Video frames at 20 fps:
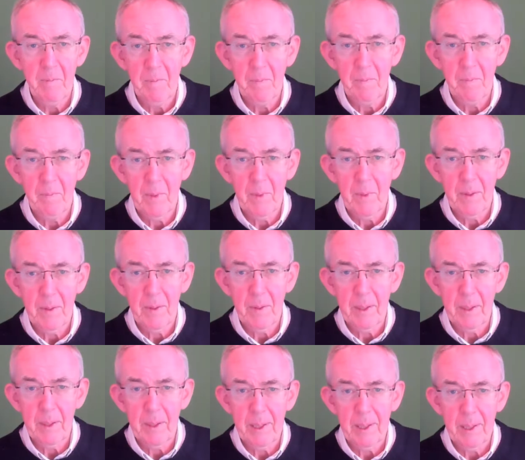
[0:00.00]
The thing
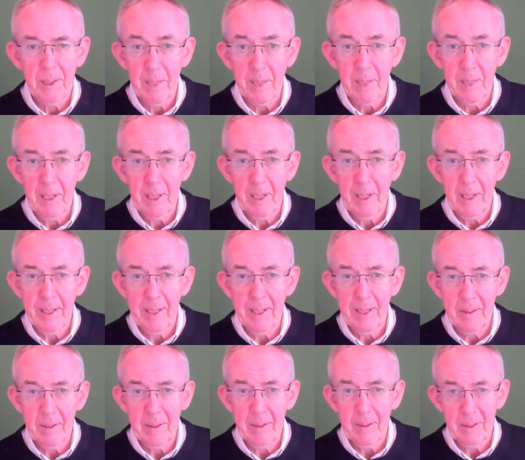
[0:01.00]
about, as
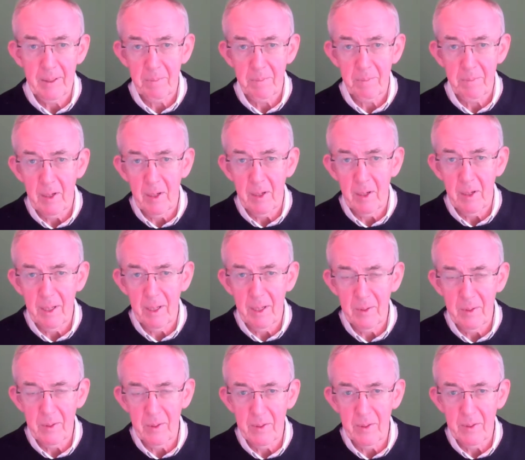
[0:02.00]
Marco alluded
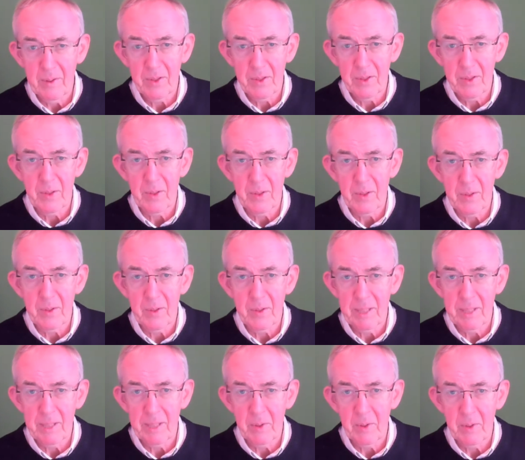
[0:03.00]
to, earbuds,
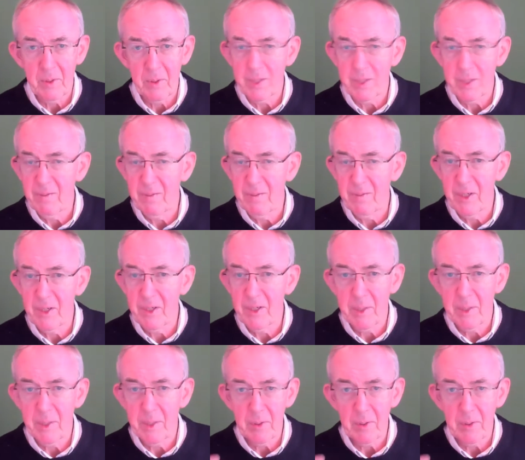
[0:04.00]
even new earbuds,
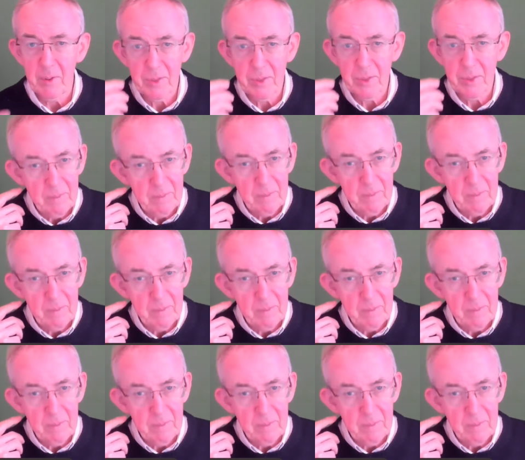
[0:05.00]
when I put them in